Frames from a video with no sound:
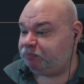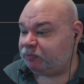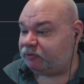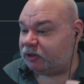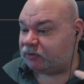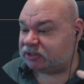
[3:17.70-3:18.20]

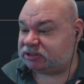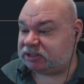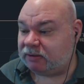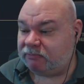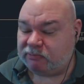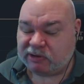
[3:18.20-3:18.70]
There are
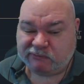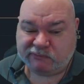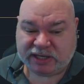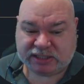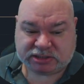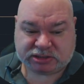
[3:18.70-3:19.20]
some
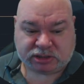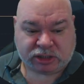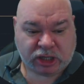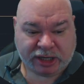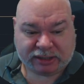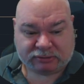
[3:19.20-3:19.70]
feats
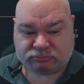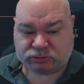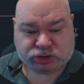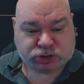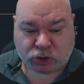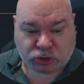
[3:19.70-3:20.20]
like
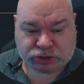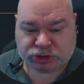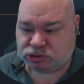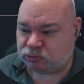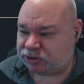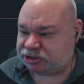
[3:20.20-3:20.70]

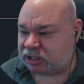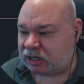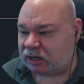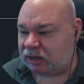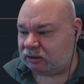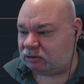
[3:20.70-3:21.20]
dodge which
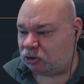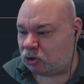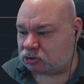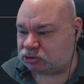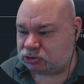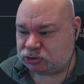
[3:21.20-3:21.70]
are
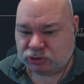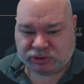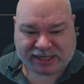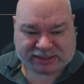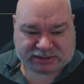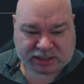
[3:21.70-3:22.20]
locked to
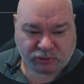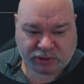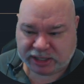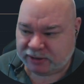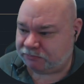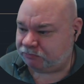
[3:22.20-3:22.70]

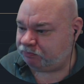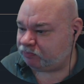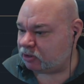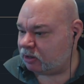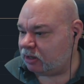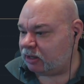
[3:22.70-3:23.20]
dexterity.
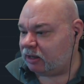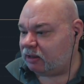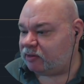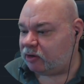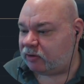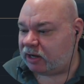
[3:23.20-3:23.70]

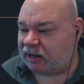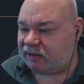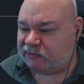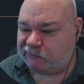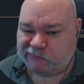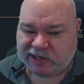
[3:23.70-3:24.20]
There are
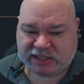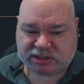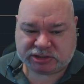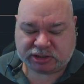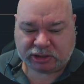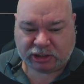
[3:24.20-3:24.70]
other
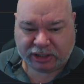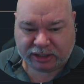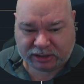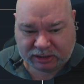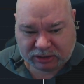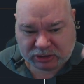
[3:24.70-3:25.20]
feats
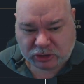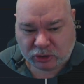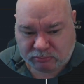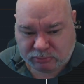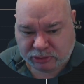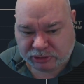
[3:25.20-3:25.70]
like
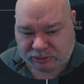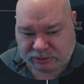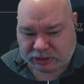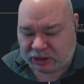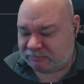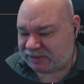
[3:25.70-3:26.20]
combat
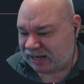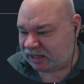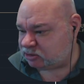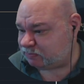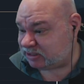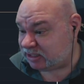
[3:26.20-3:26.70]

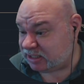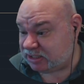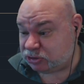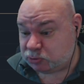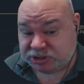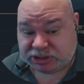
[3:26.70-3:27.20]

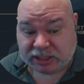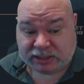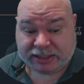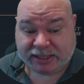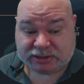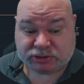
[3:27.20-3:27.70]
expertise which are
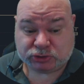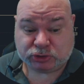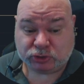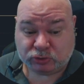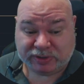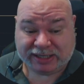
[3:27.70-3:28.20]
linked
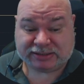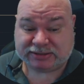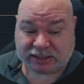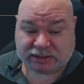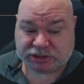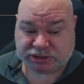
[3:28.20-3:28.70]
to
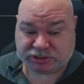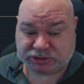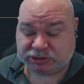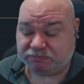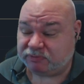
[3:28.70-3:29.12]
intelligence.